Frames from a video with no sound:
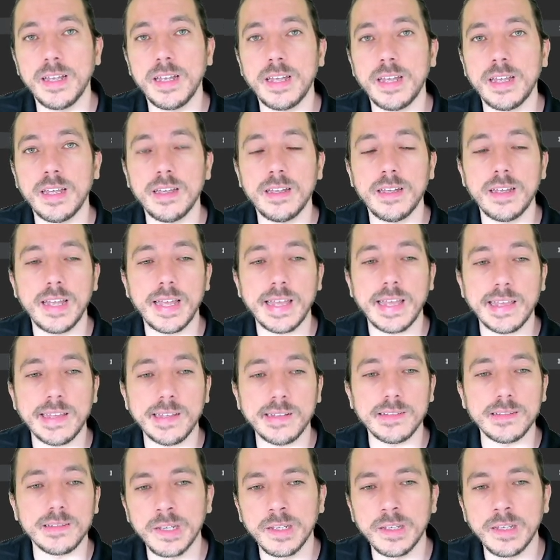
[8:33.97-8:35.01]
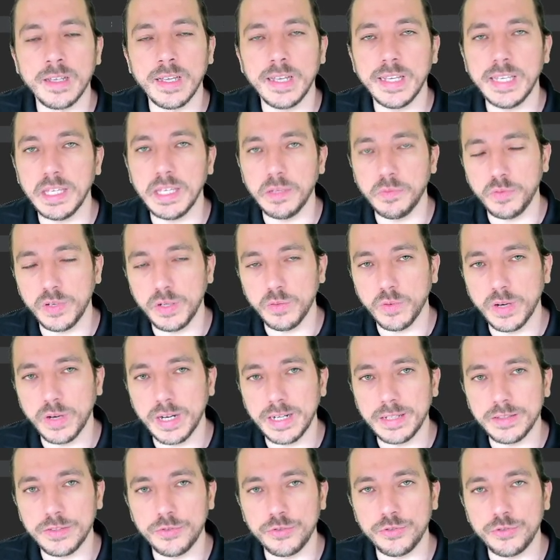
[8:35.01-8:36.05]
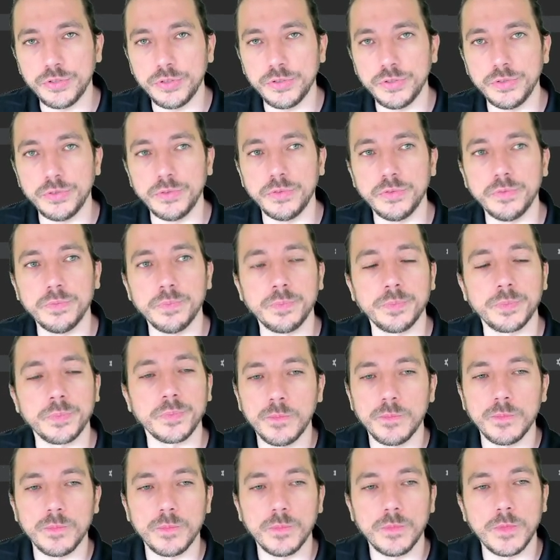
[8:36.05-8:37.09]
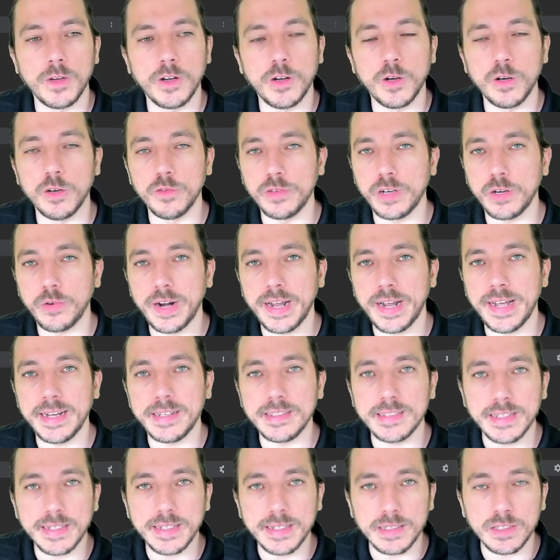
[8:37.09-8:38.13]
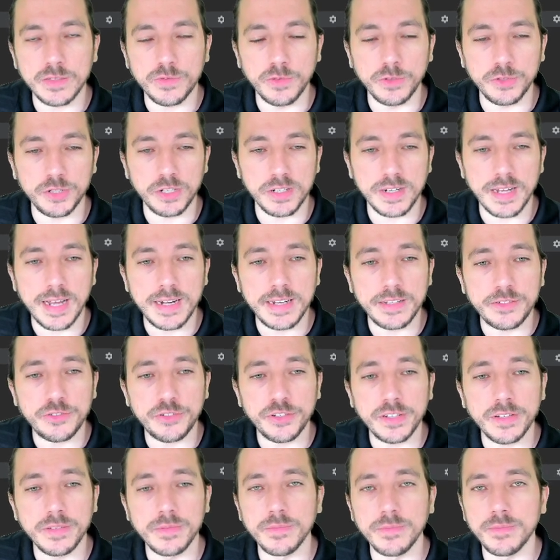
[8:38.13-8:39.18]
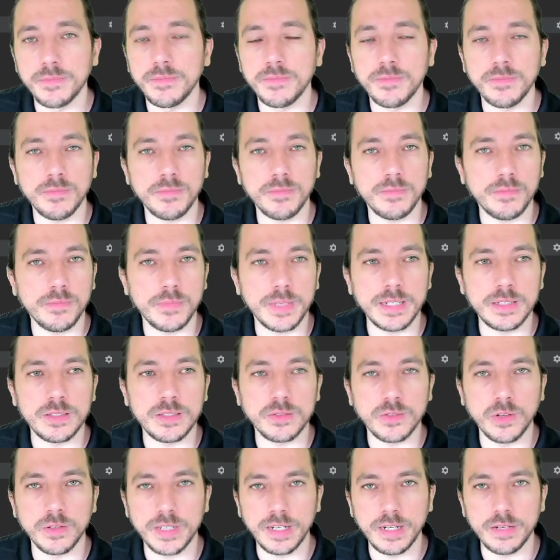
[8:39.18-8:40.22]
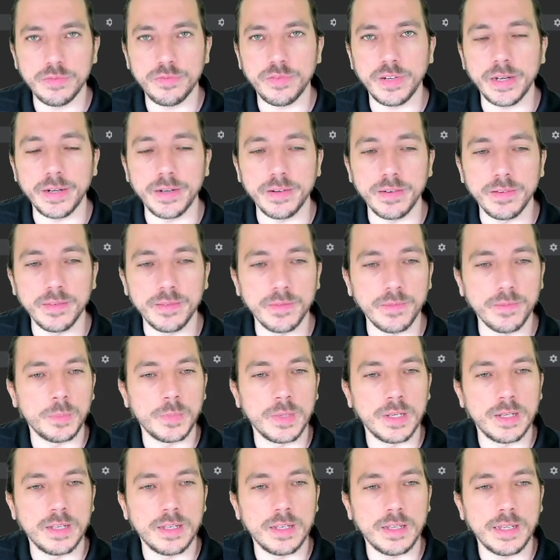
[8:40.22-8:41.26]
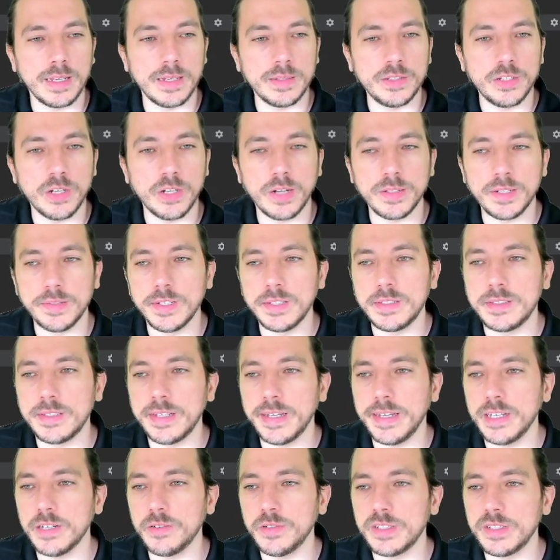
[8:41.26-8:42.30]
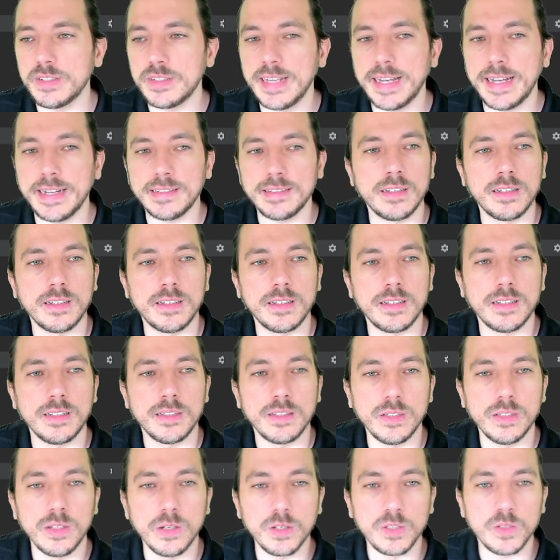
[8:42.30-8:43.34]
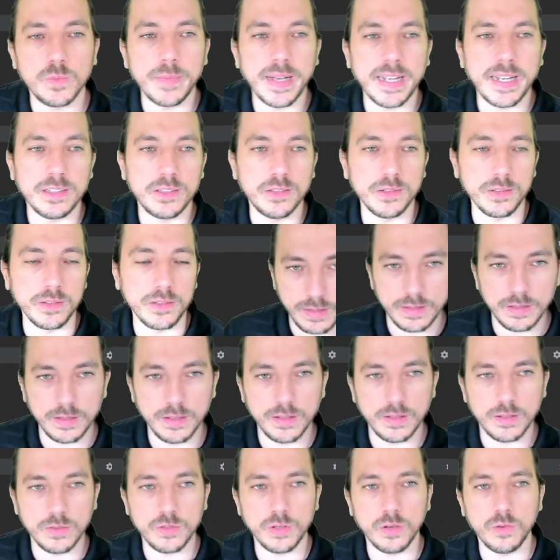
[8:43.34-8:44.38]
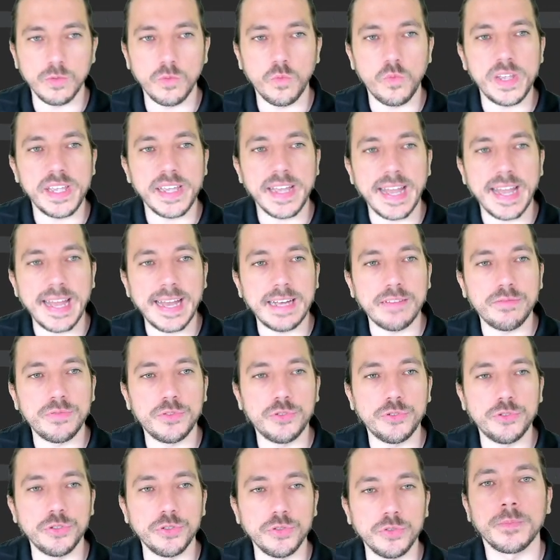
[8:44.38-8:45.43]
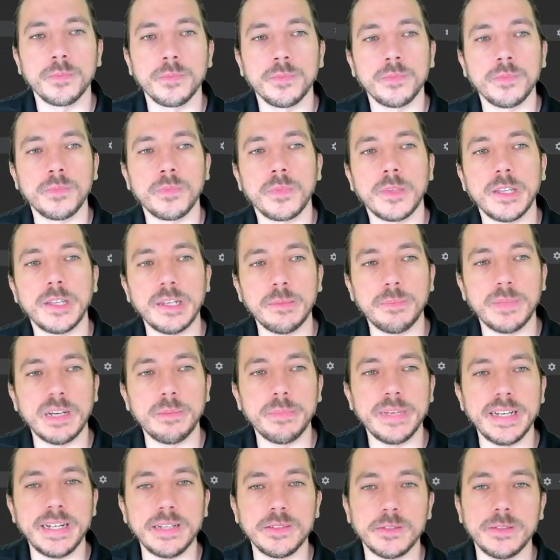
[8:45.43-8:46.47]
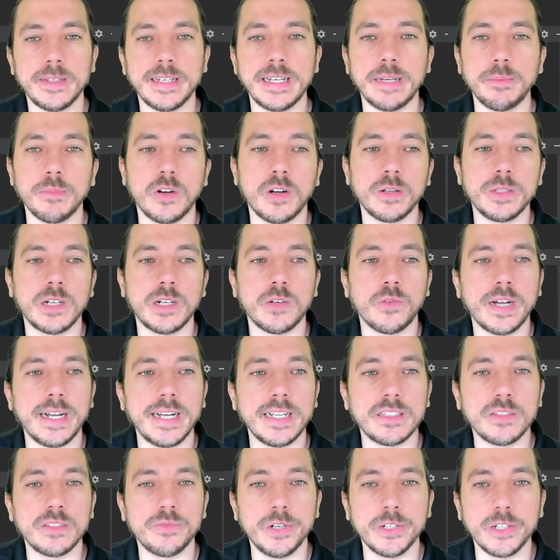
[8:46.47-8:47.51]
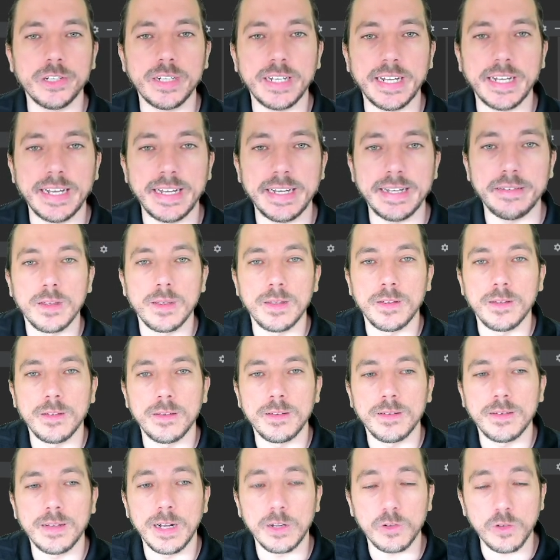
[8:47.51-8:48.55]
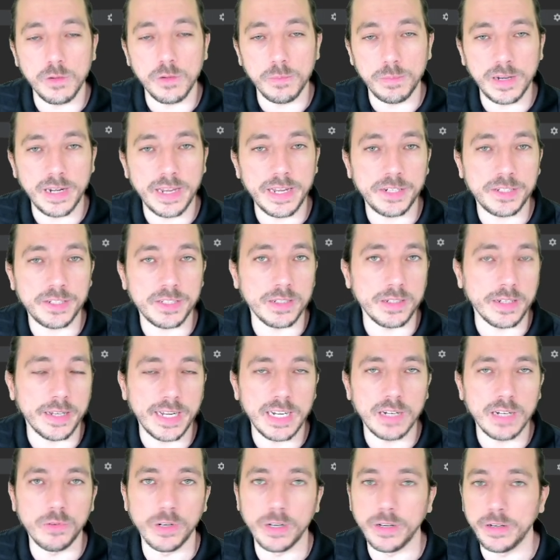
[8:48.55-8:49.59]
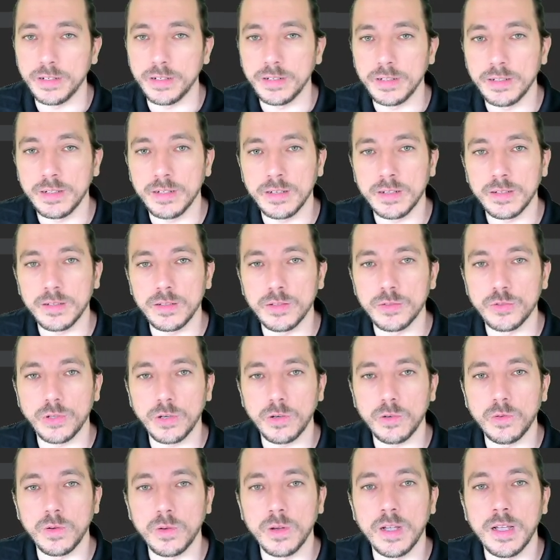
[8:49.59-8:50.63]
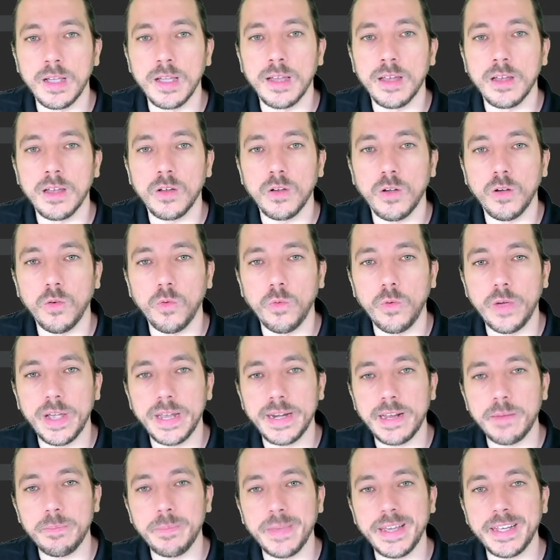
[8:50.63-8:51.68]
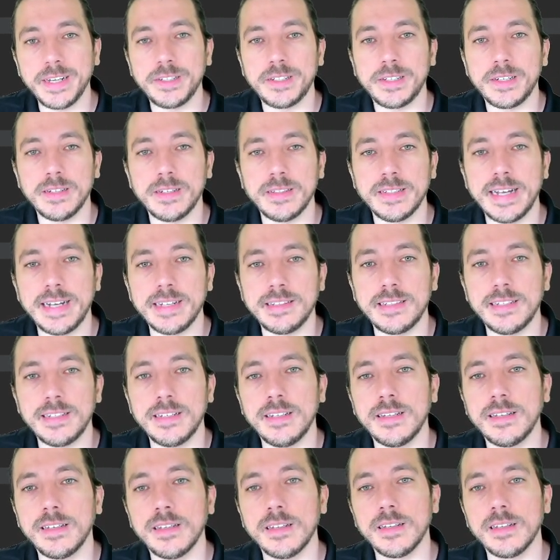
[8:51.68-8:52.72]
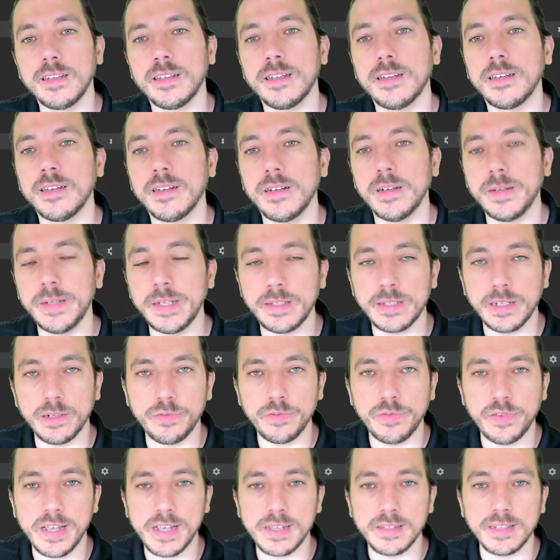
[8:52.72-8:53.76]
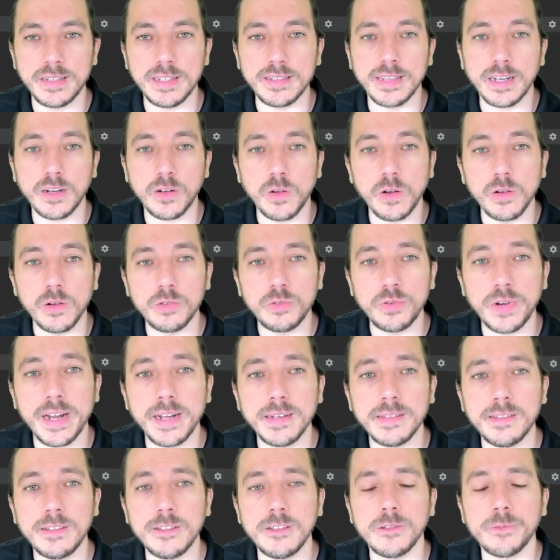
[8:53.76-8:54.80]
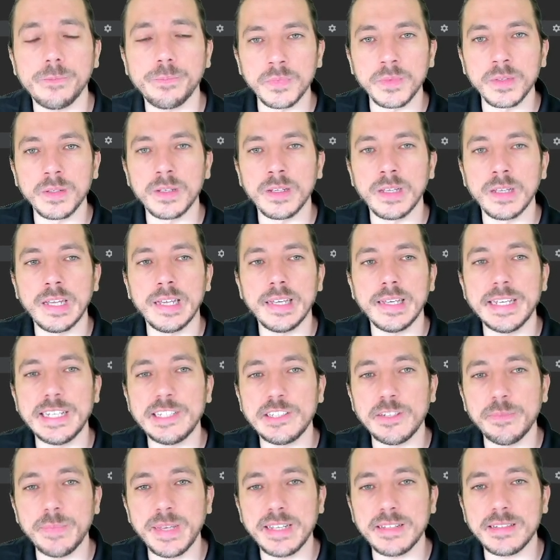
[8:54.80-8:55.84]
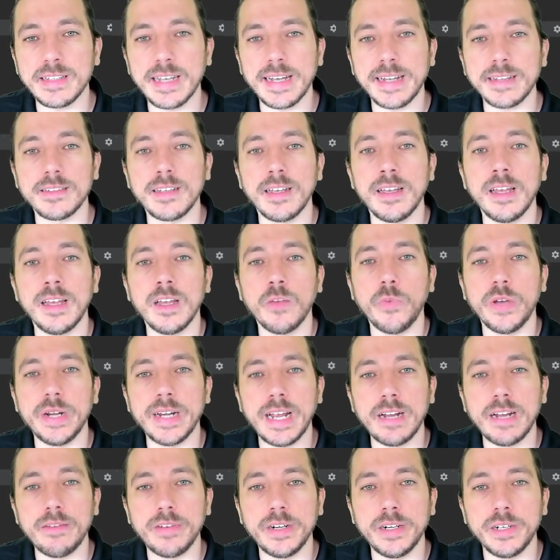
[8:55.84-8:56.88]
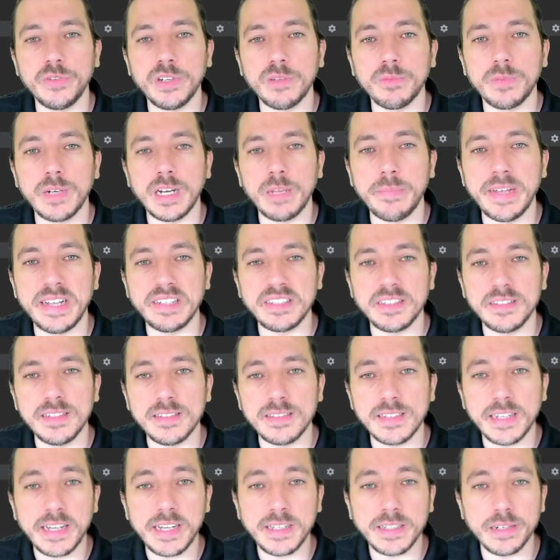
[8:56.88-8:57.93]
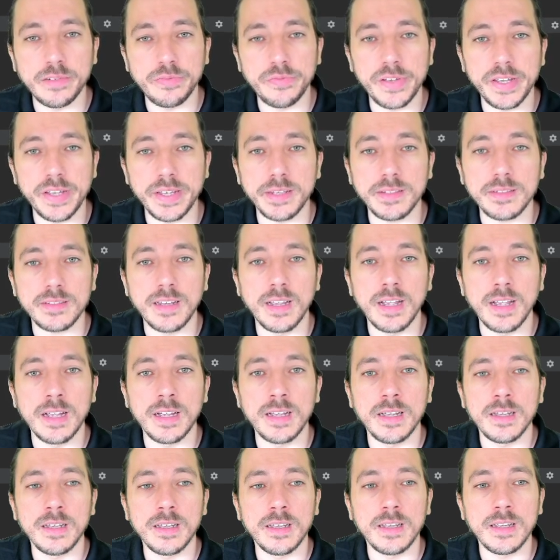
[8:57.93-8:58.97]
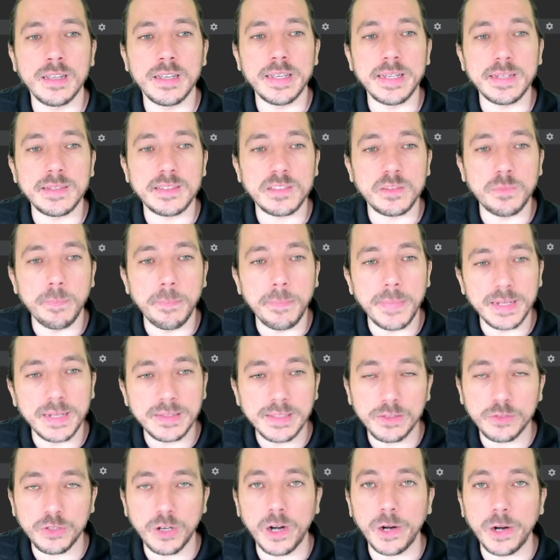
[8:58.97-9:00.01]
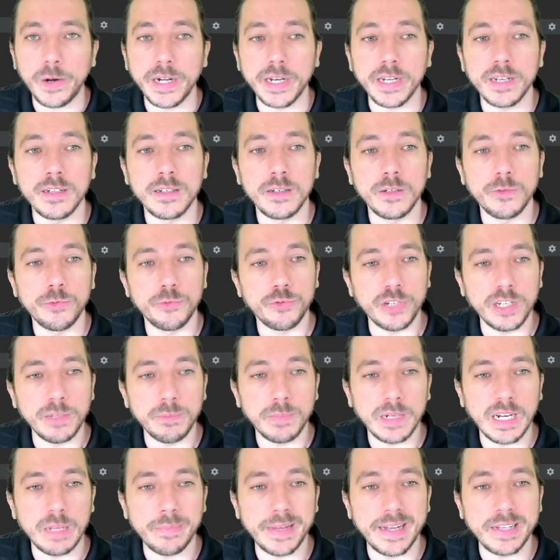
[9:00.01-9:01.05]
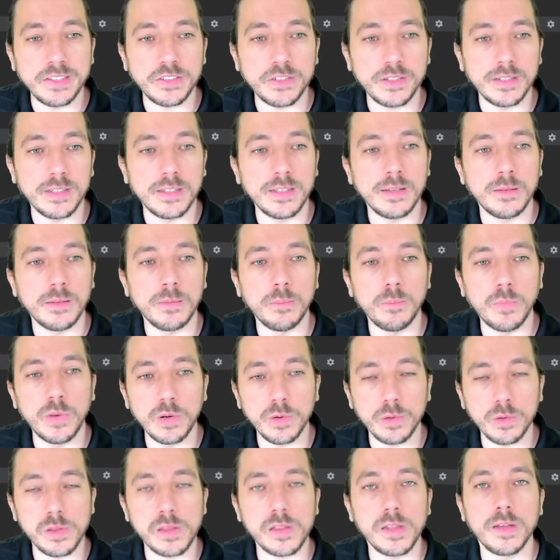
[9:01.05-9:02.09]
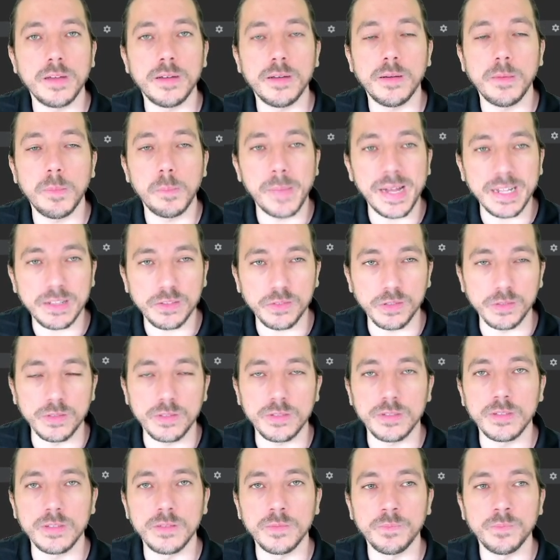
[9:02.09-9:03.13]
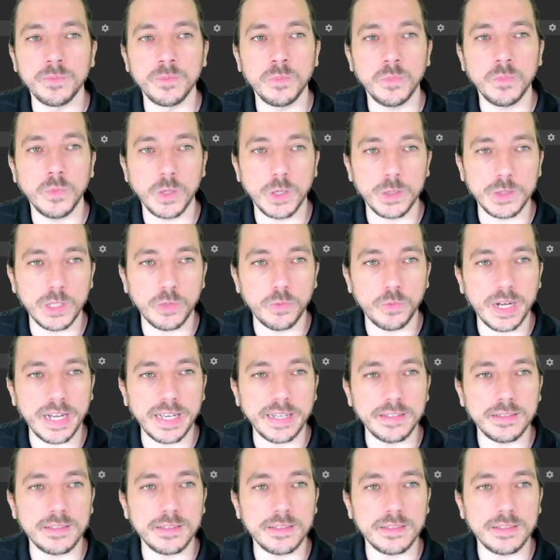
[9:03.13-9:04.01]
and if we want to override its functionality, it's totally fine. And the other detail is that those methods, so we have to implement them, otherwise we're going to have a compilation error. So when I mention that an interface is a contract, it means that whenever you implement this interface, it's mandatory to implement both methods. Otherwise,